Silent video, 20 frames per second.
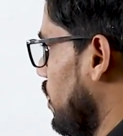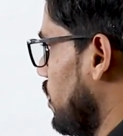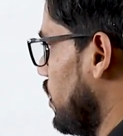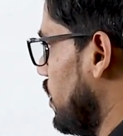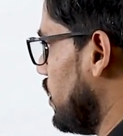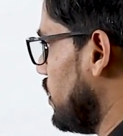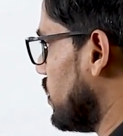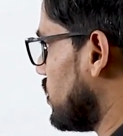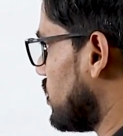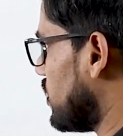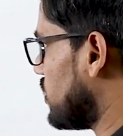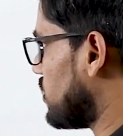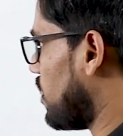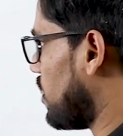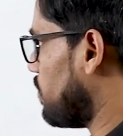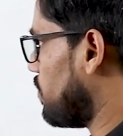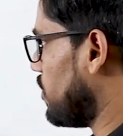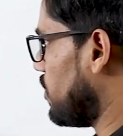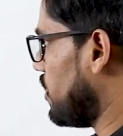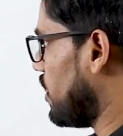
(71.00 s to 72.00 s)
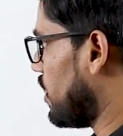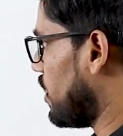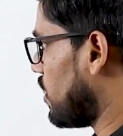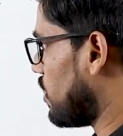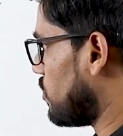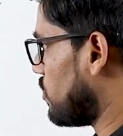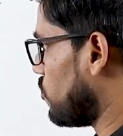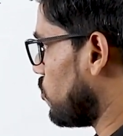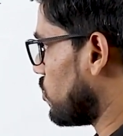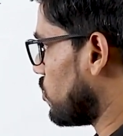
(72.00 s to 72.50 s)
In this example there
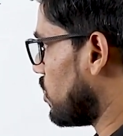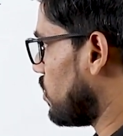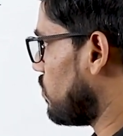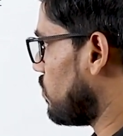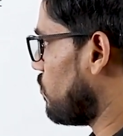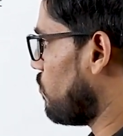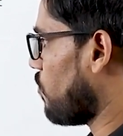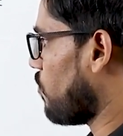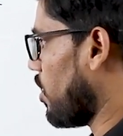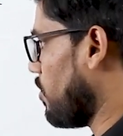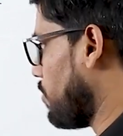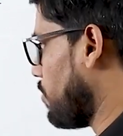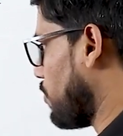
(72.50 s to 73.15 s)
are total 5